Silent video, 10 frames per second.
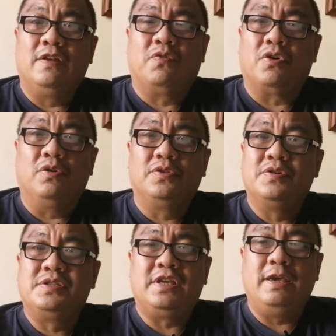and for all
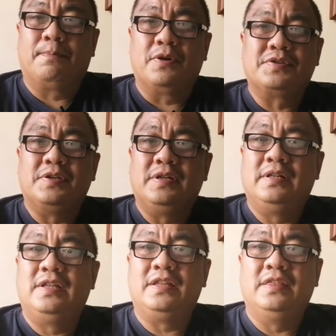those key
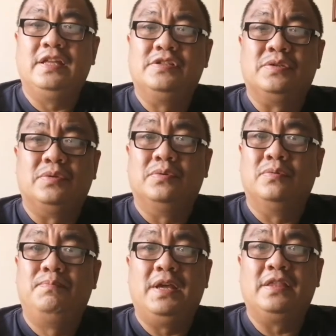personnel that needs
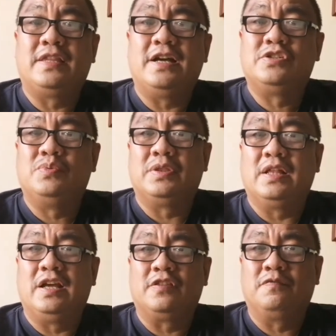to be in touch
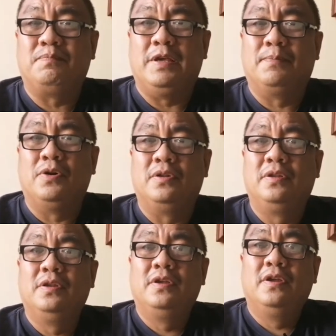with a lot of
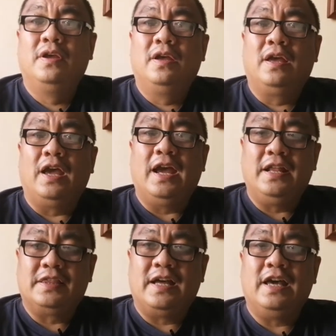people
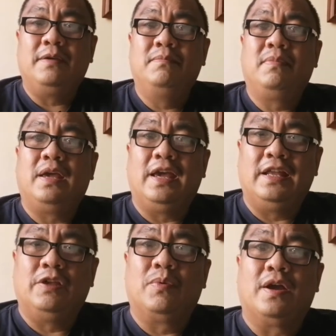anytime,
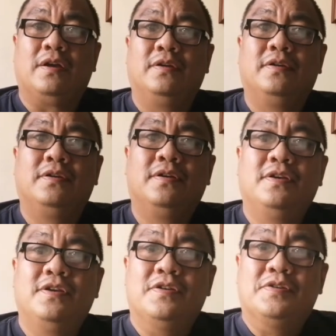anywhere.
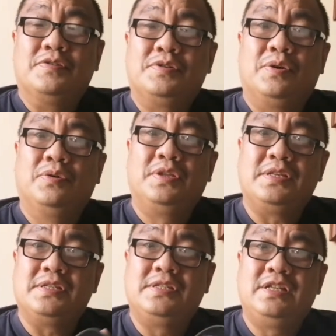So
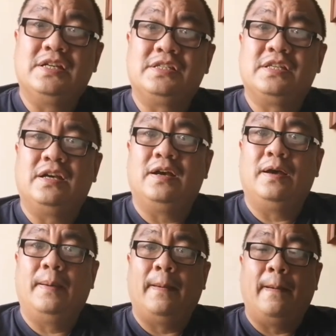this is just
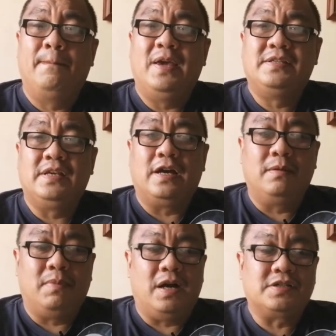a basic
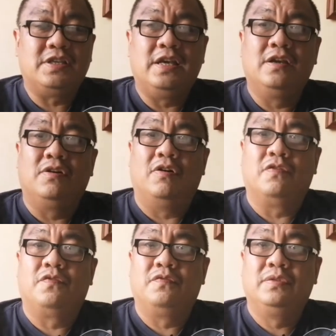unboxing
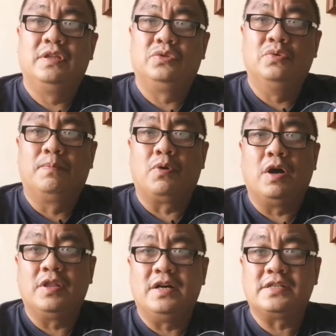of the two
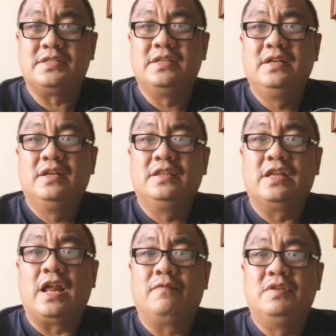products
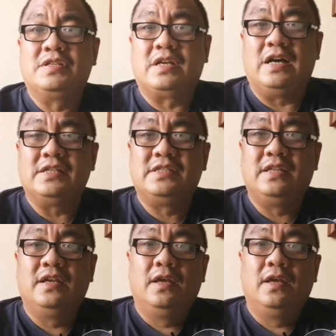that I've discussed.